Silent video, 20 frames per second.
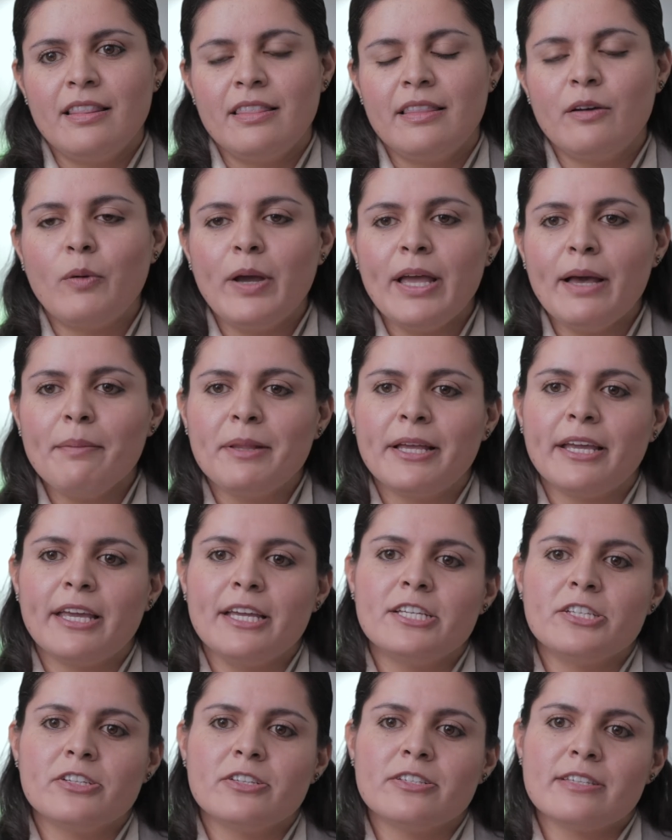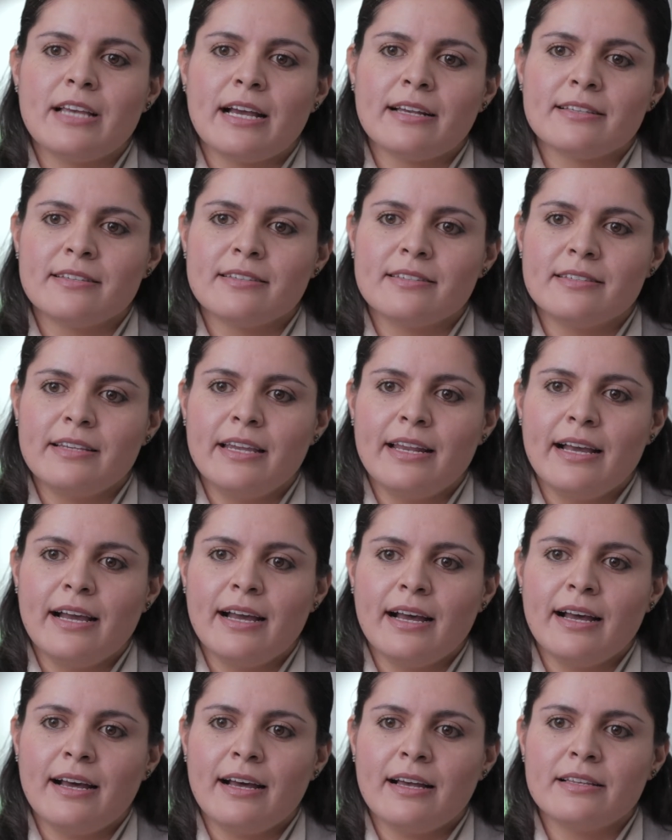The way applications access
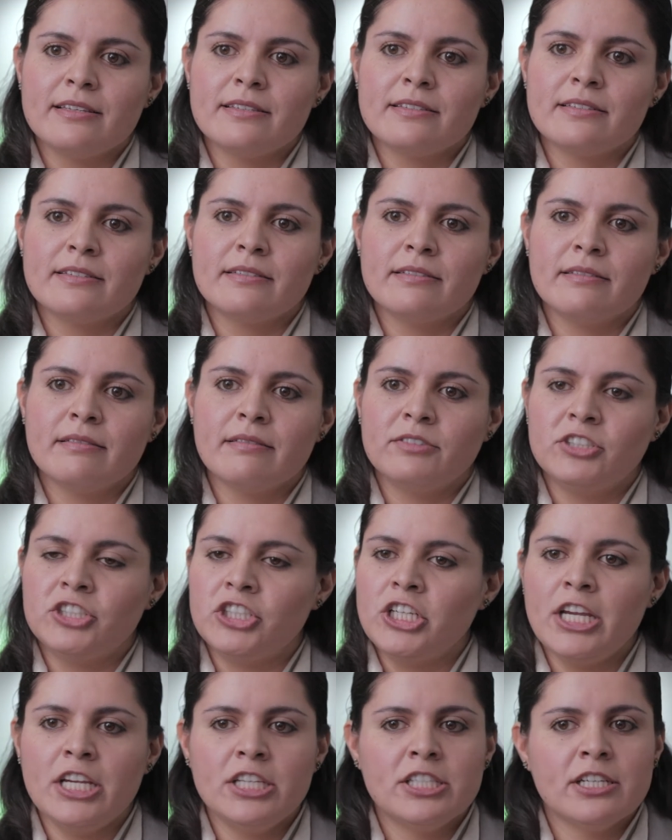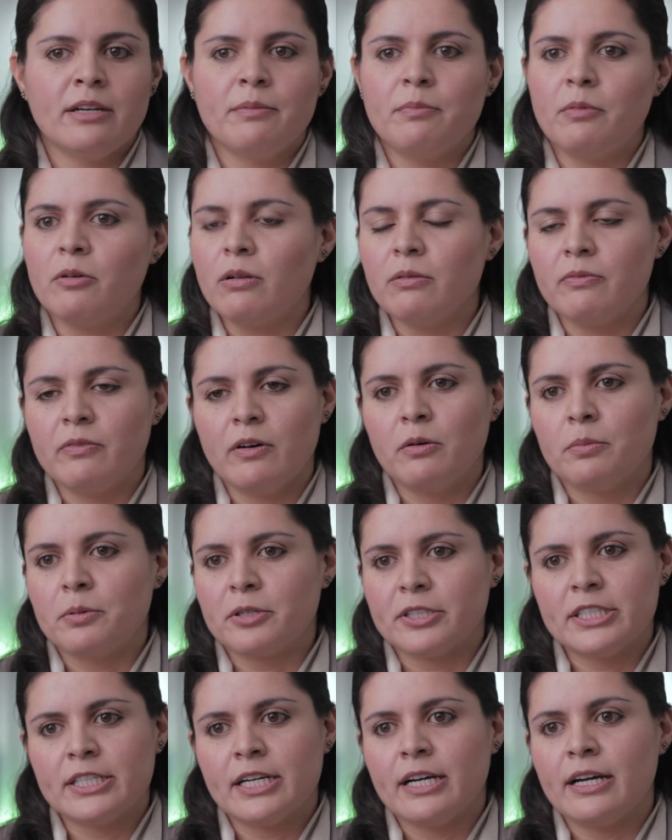data has changed and evolved
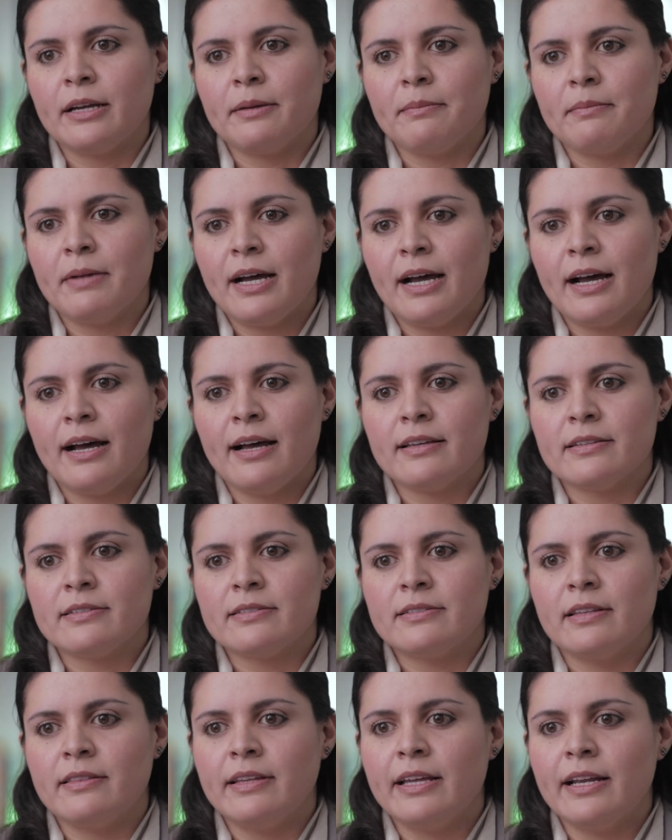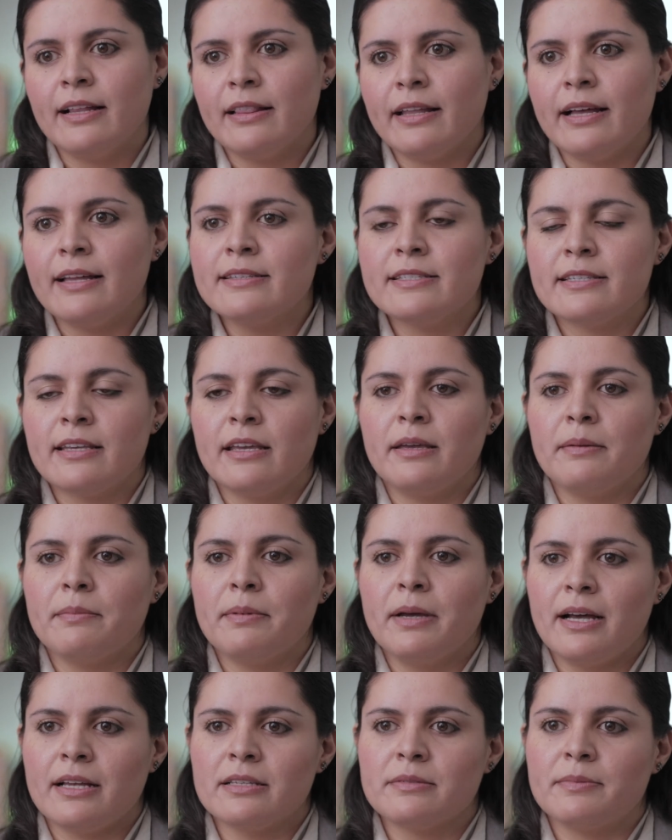over time as the data landscape
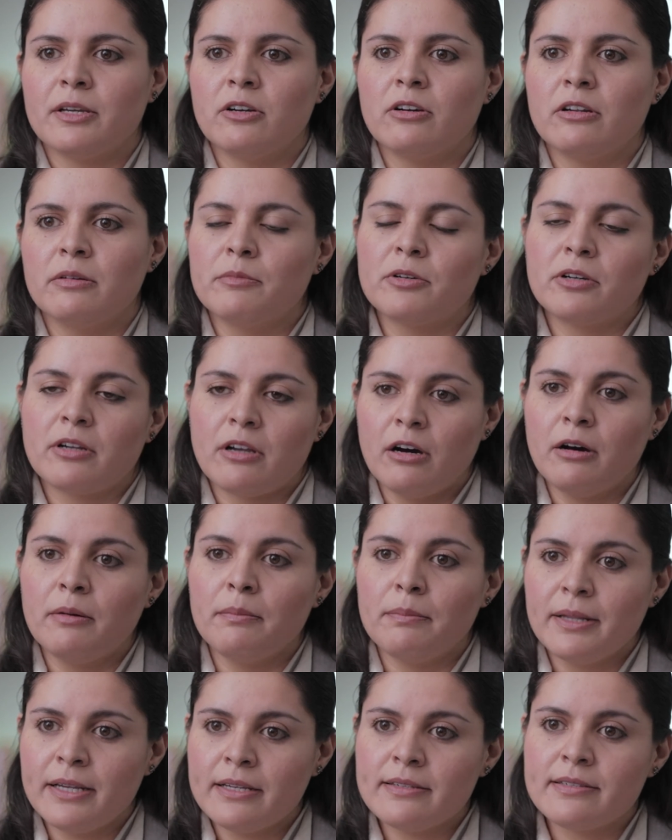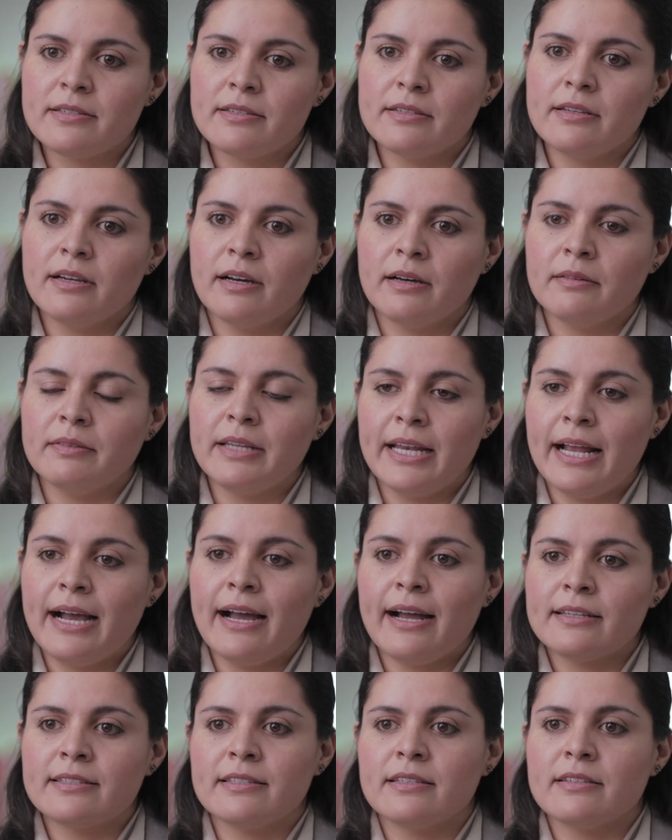has become more complex. Data
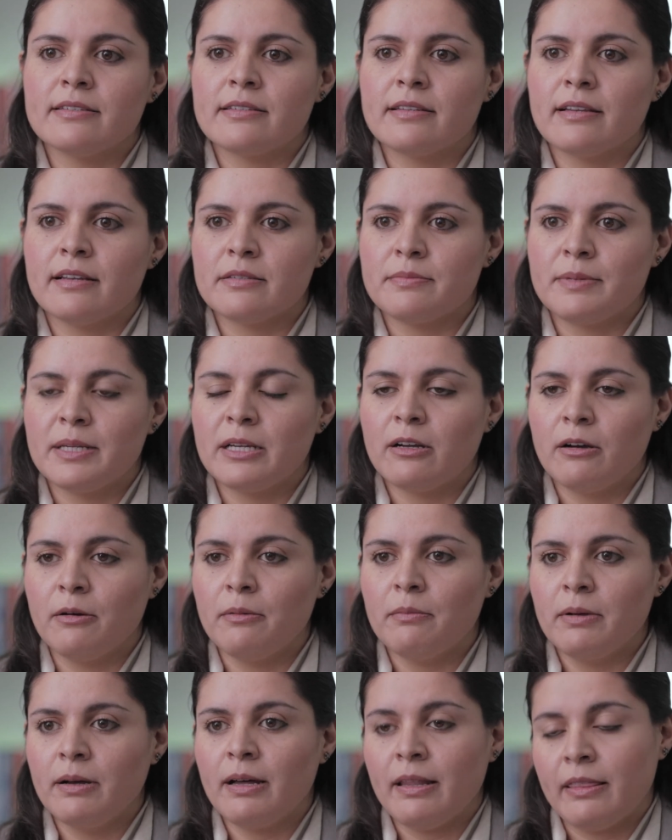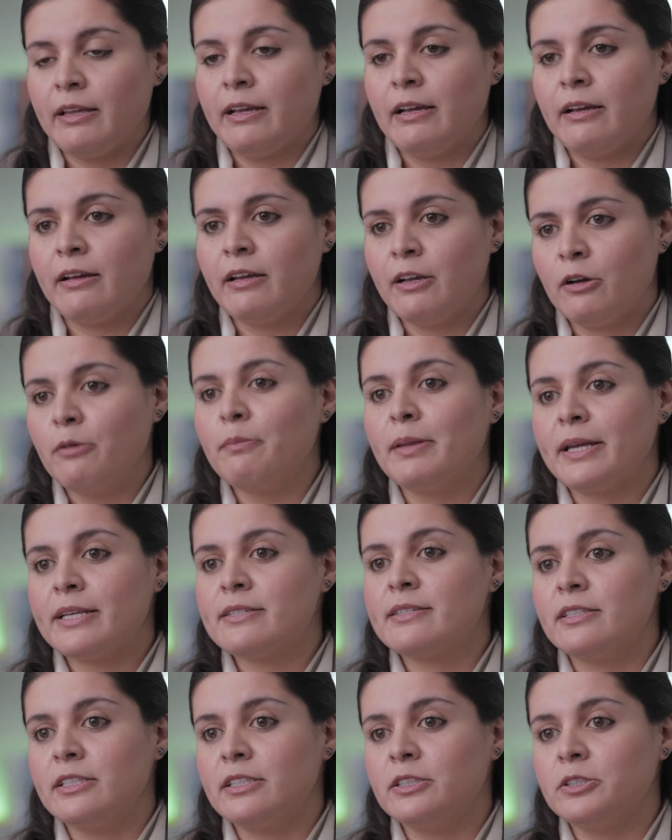access has been adding in
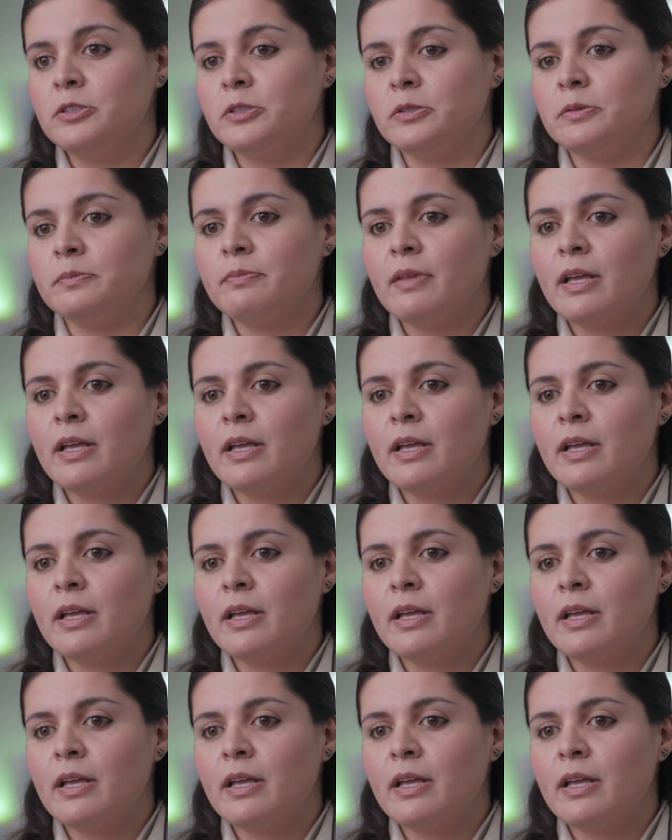complexity too.